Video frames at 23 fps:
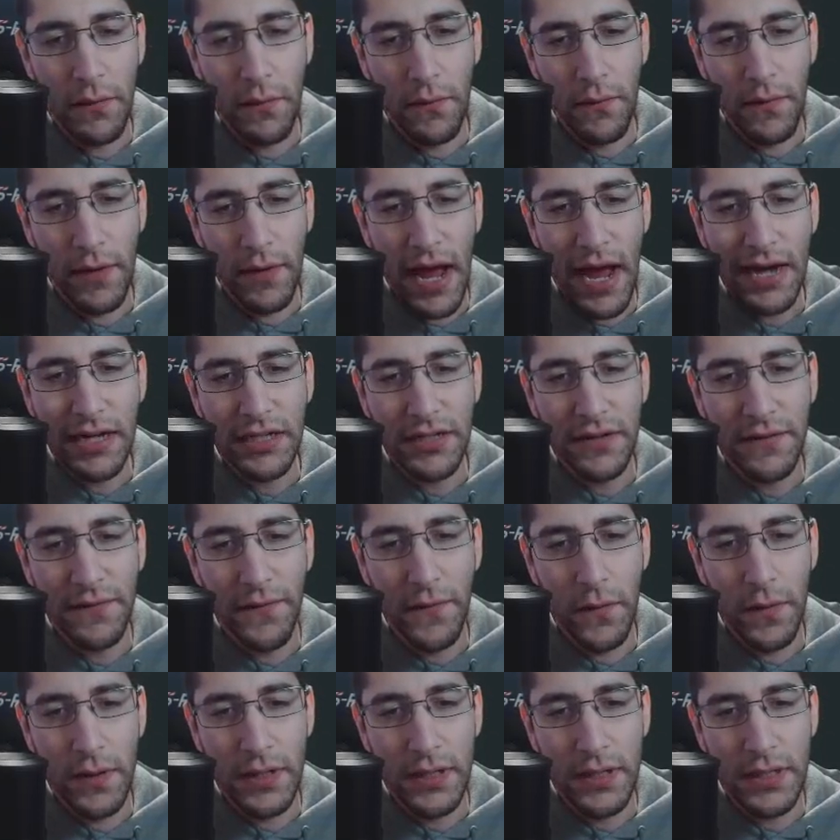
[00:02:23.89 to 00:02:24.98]
reaction
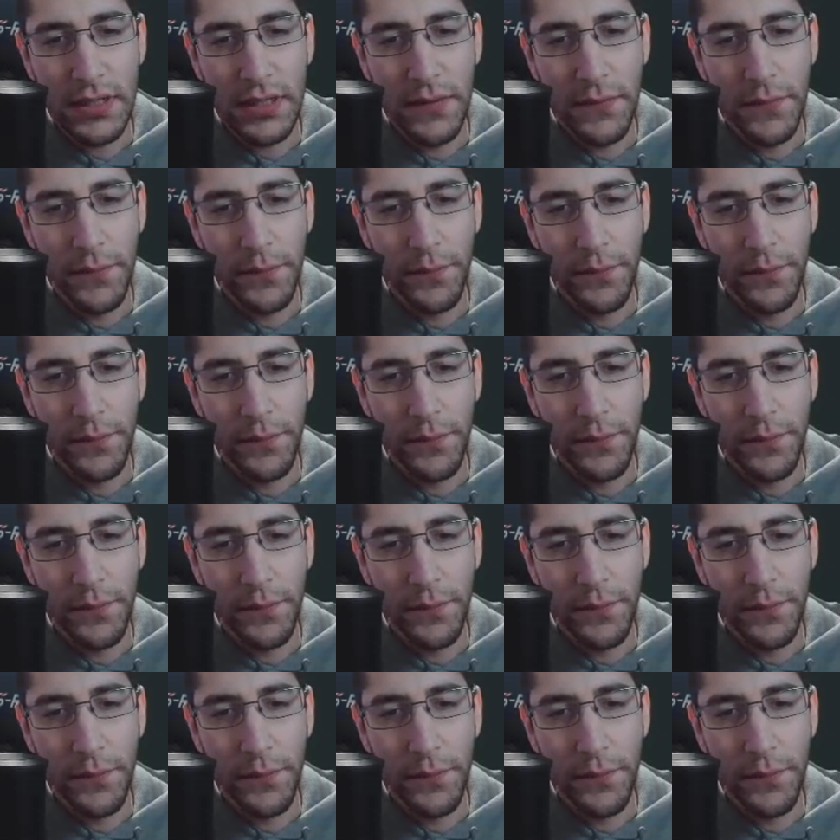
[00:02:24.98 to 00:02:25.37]
force.